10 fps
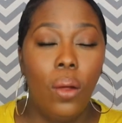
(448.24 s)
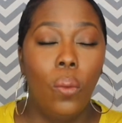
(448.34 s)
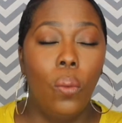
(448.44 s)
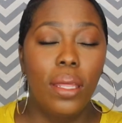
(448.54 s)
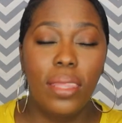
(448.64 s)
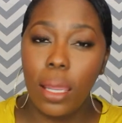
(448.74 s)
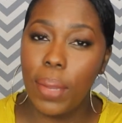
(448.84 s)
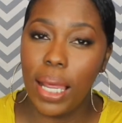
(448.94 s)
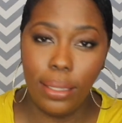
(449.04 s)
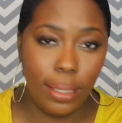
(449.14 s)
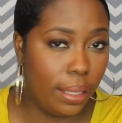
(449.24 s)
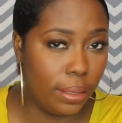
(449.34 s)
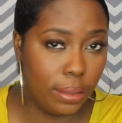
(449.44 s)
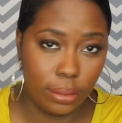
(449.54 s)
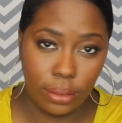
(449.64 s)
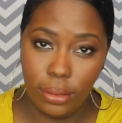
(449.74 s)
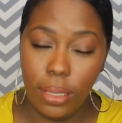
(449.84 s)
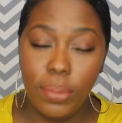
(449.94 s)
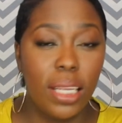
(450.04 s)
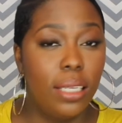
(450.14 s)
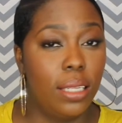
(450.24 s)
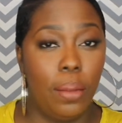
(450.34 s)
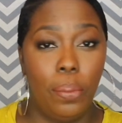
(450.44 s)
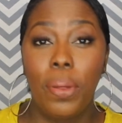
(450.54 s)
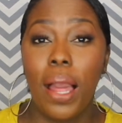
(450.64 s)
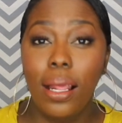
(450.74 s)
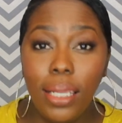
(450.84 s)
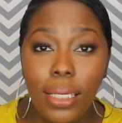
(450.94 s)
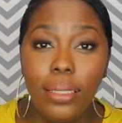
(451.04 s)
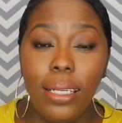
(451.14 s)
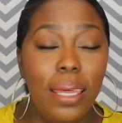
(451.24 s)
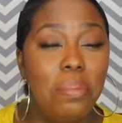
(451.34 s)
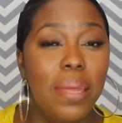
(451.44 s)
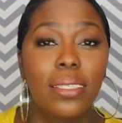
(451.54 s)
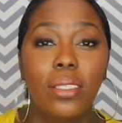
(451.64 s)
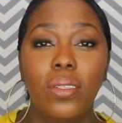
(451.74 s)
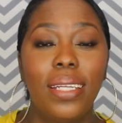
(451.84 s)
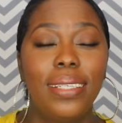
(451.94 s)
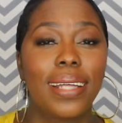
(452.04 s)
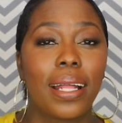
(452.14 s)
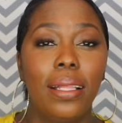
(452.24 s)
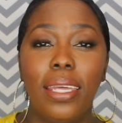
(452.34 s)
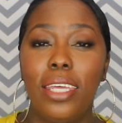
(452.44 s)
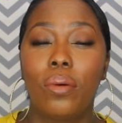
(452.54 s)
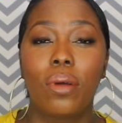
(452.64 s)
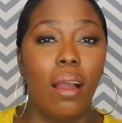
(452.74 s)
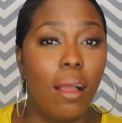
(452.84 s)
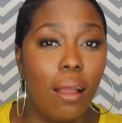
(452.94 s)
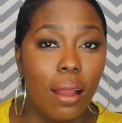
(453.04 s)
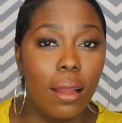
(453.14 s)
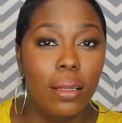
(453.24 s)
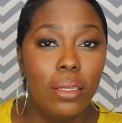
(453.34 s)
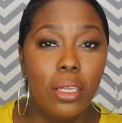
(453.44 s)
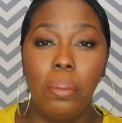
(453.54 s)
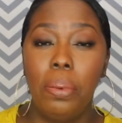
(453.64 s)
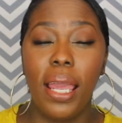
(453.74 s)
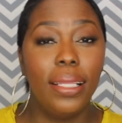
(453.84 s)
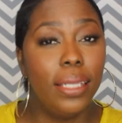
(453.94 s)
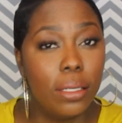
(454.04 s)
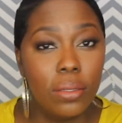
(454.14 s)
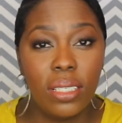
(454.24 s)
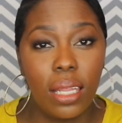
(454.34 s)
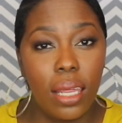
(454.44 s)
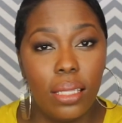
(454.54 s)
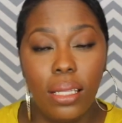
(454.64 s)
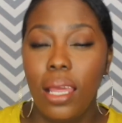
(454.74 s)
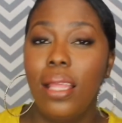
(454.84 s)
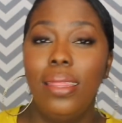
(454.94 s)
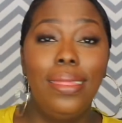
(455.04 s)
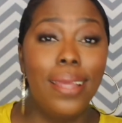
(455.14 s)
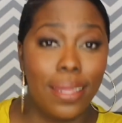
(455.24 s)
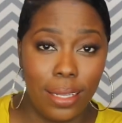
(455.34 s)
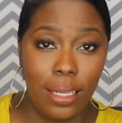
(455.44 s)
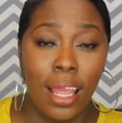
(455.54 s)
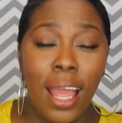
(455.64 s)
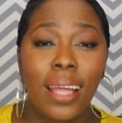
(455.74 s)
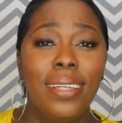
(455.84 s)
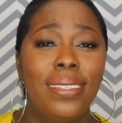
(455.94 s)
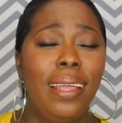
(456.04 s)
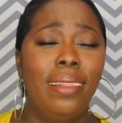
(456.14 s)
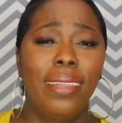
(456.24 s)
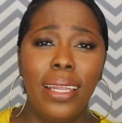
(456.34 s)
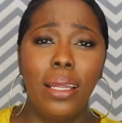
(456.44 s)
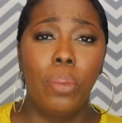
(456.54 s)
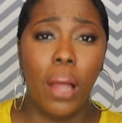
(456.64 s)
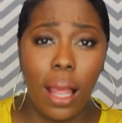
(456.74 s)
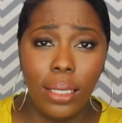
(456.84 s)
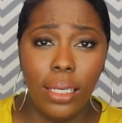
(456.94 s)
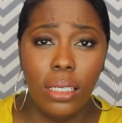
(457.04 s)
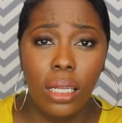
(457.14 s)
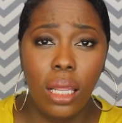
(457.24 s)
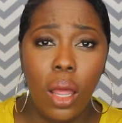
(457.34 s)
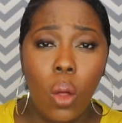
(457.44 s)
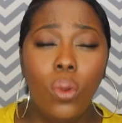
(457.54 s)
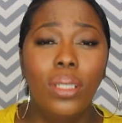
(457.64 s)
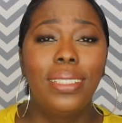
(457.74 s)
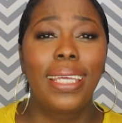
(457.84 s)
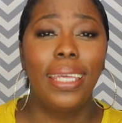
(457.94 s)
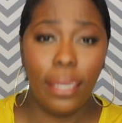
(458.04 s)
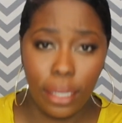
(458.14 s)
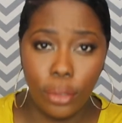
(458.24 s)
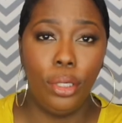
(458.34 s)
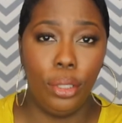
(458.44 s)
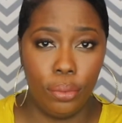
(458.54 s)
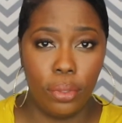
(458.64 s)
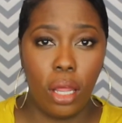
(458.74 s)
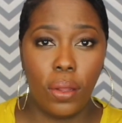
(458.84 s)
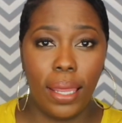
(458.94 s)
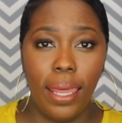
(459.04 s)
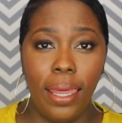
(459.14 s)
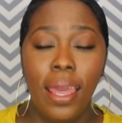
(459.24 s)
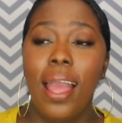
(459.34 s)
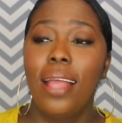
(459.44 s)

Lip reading: One thing about Atlanta, let me tell you something. Pollen, it makes no sense to clean your car, your patio set, nothing. Because Atlanta pollen will kill you, okay?